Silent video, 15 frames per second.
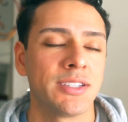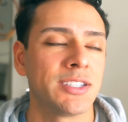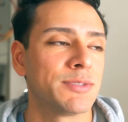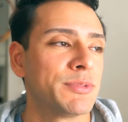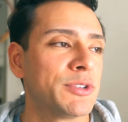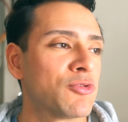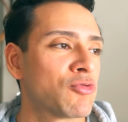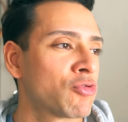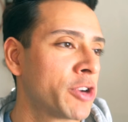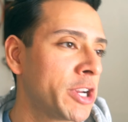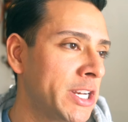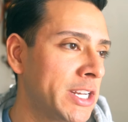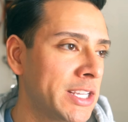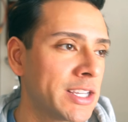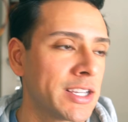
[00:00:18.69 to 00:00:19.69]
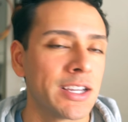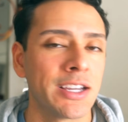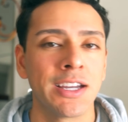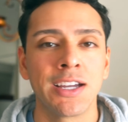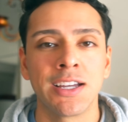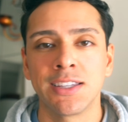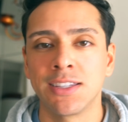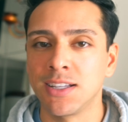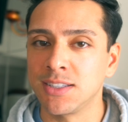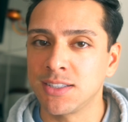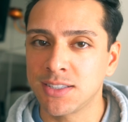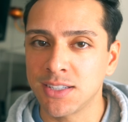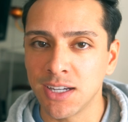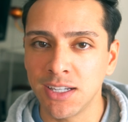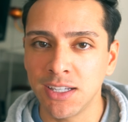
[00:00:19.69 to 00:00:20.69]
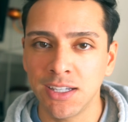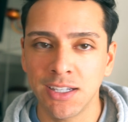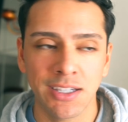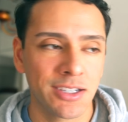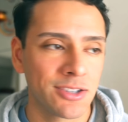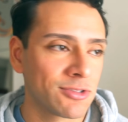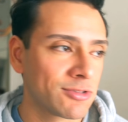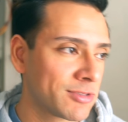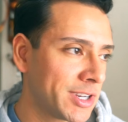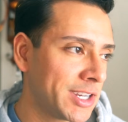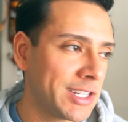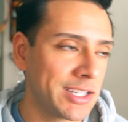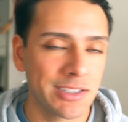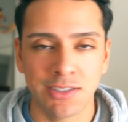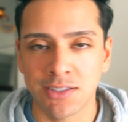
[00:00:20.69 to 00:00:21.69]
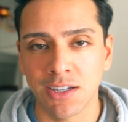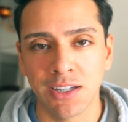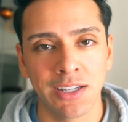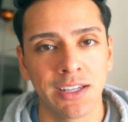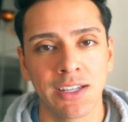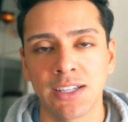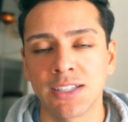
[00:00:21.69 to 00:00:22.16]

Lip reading: It's been raining, then sunny, raining, sunny.